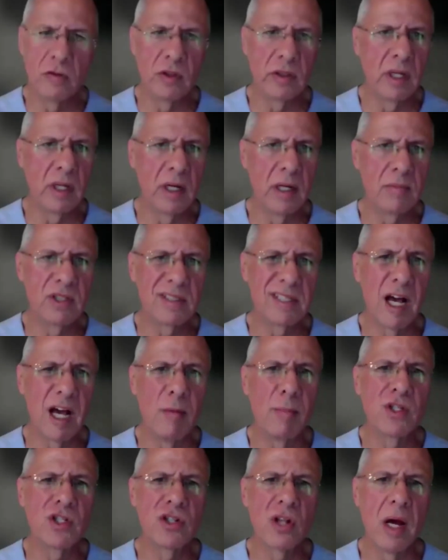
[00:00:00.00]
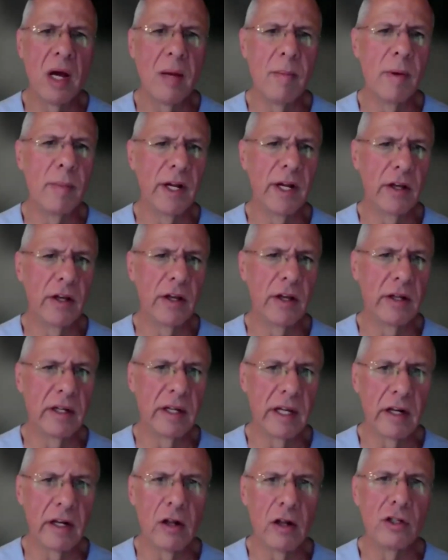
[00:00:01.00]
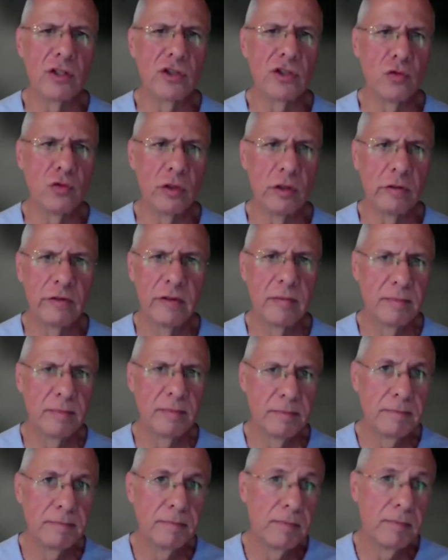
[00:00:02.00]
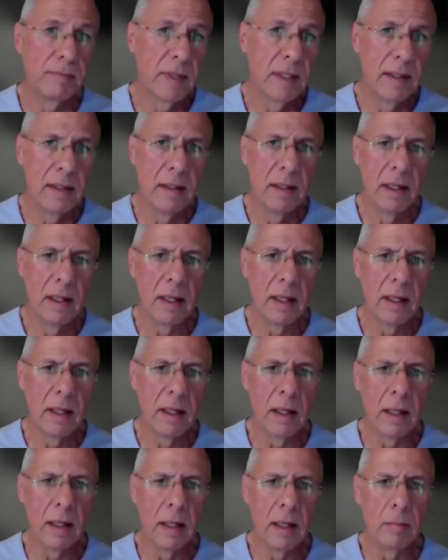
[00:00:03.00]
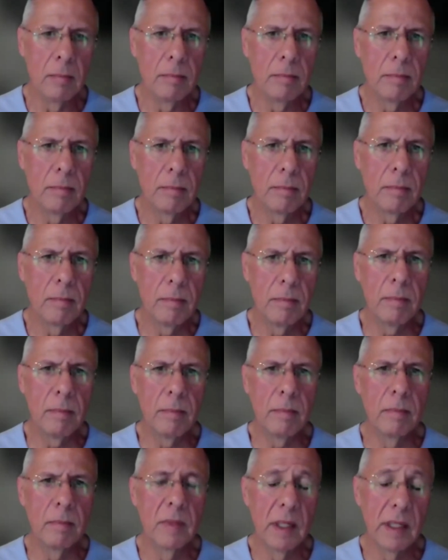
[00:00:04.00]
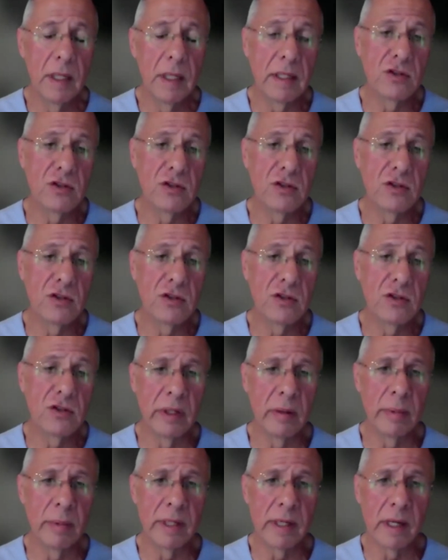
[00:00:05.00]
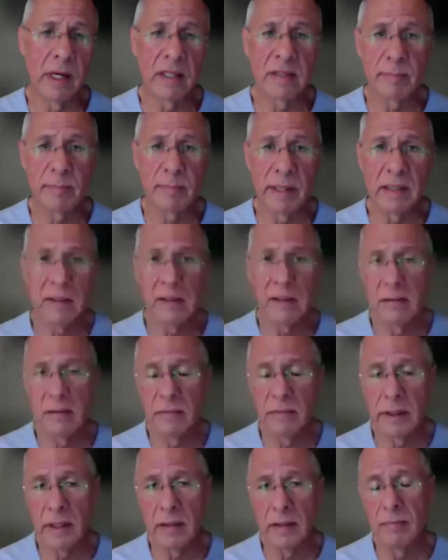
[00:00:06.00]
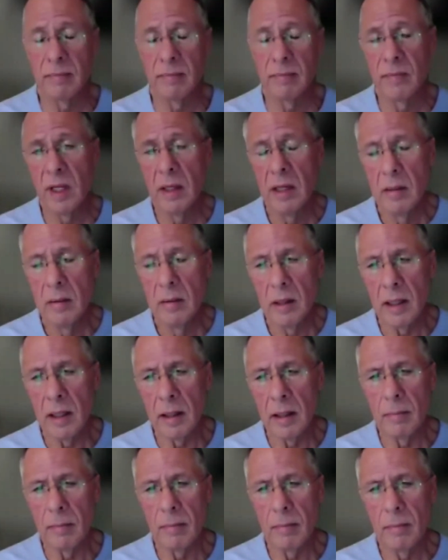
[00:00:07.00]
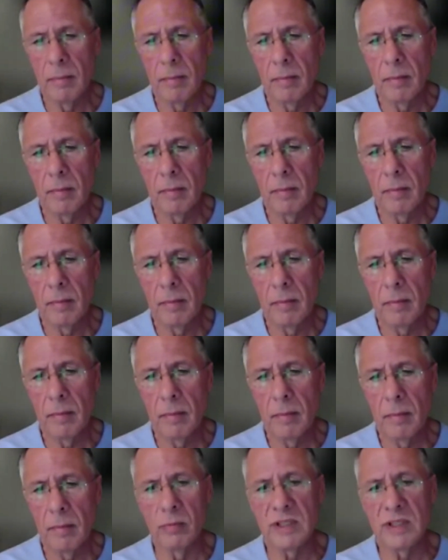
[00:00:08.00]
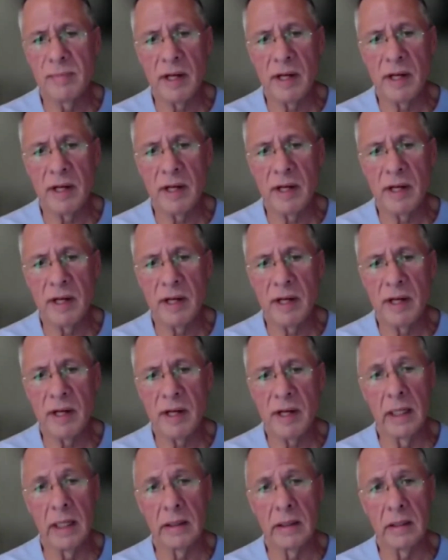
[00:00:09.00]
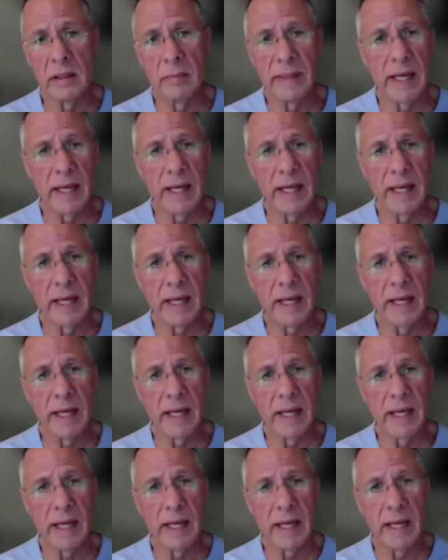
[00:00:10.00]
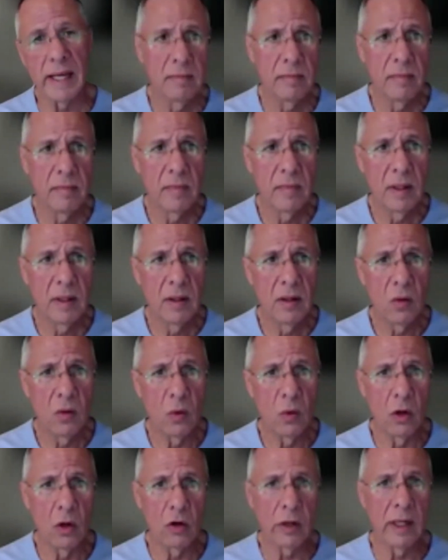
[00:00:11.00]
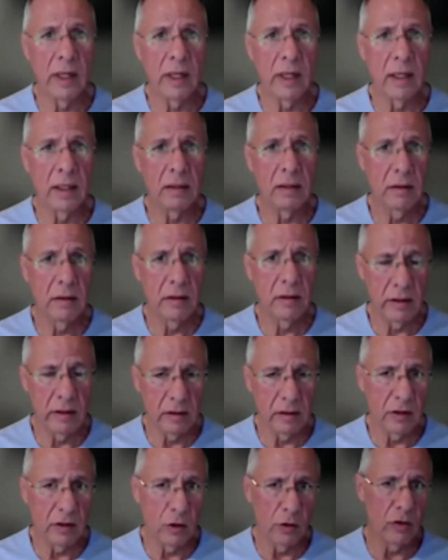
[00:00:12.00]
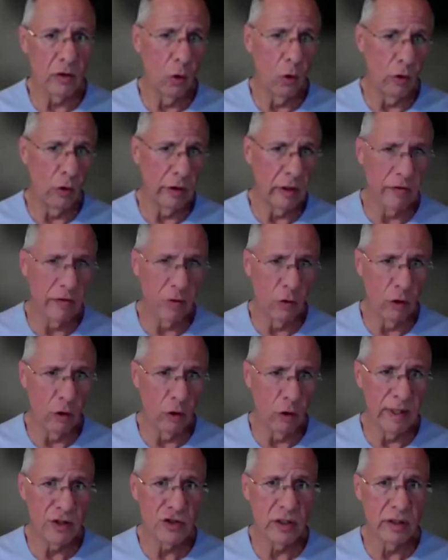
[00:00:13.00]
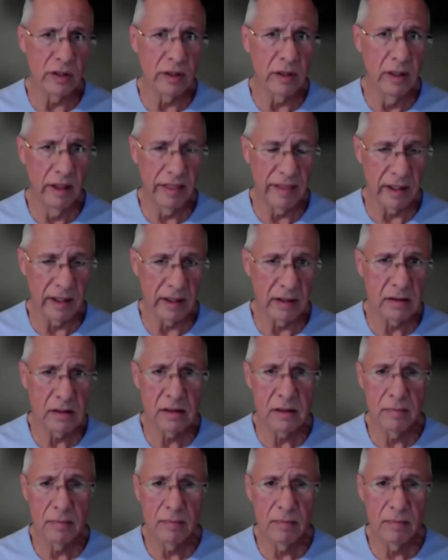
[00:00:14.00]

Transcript: of the times is, how much time am I going to get on this roof? And that's usually a pretty big expense. Um, in our home inspections, we're looking at the mechanicals. We're looking at all the aforementioned things,